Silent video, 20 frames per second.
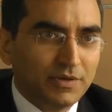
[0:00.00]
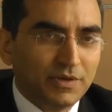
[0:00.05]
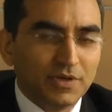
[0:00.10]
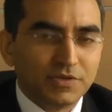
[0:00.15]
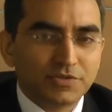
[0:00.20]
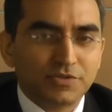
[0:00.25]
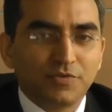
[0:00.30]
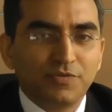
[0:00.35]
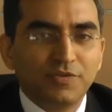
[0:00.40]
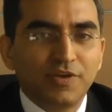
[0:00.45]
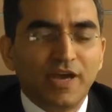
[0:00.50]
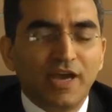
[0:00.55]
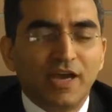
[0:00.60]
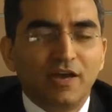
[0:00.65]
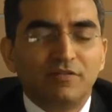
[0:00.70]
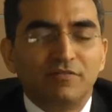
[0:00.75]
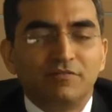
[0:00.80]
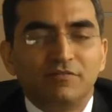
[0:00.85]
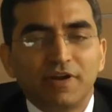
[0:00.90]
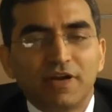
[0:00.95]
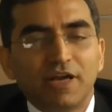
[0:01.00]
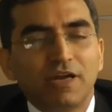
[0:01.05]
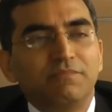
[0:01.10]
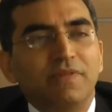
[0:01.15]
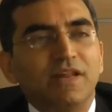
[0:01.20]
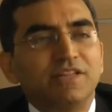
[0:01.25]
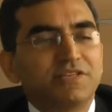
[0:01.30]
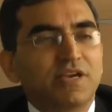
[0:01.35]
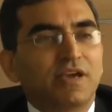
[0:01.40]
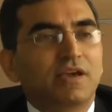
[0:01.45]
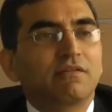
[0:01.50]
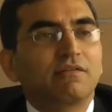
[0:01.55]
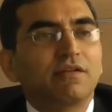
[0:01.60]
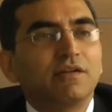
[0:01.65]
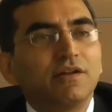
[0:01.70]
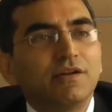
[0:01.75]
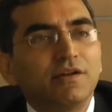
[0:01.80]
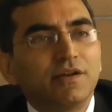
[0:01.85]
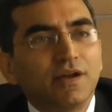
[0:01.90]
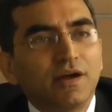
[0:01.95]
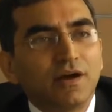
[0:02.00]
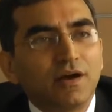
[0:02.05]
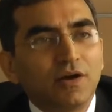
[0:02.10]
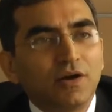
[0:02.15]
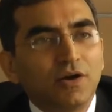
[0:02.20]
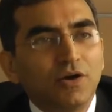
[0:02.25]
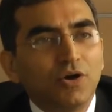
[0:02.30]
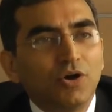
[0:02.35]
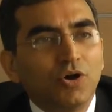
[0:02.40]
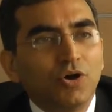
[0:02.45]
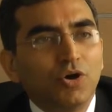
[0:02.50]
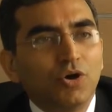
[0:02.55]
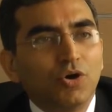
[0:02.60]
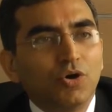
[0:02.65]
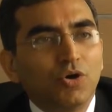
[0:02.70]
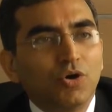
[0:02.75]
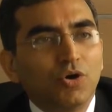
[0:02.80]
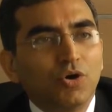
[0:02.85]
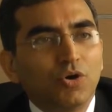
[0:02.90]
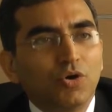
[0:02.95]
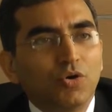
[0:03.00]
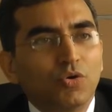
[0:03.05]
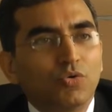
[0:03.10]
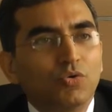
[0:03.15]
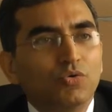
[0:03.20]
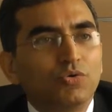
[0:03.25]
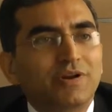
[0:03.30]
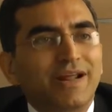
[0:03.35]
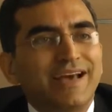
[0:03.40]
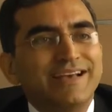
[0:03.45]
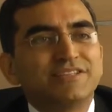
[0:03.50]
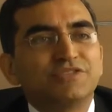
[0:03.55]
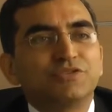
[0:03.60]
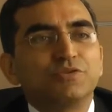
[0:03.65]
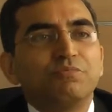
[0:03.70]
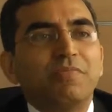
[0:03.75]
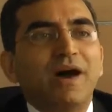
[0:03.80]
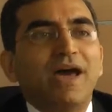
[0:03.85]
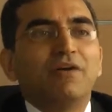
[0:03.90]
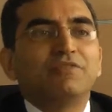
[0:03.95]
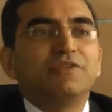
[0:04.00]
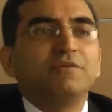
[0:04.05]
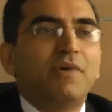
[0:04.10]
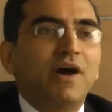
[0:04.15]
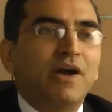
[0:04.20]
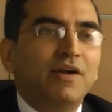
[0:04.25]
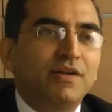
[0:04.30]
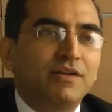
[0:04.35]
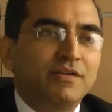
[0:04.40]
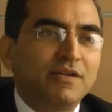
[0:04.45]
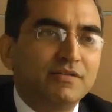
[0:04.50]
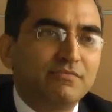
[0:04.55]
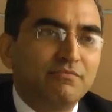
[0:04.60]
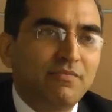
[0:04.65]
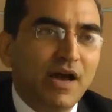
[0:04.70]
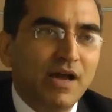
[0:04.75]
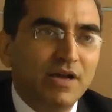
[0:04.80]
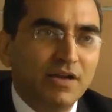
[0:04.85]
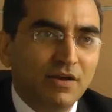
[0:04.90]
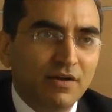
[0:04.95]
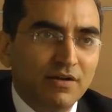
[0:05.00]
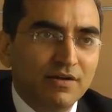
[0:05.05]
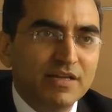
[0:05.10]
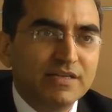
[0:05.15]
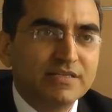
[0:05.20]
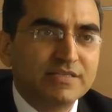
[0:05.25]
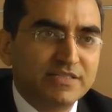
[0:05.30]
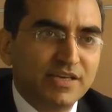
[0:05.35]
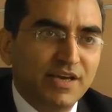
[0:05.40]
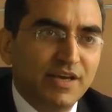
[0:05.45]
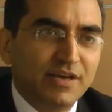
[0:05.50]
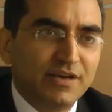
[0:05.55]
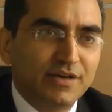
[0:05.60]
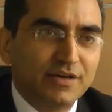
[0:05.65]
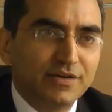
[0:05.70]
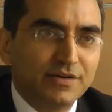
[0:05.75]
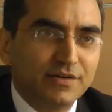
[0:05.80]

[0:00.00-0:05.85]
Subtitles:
So we have Ricket Benchekar in India, who tries to buy up the minority stake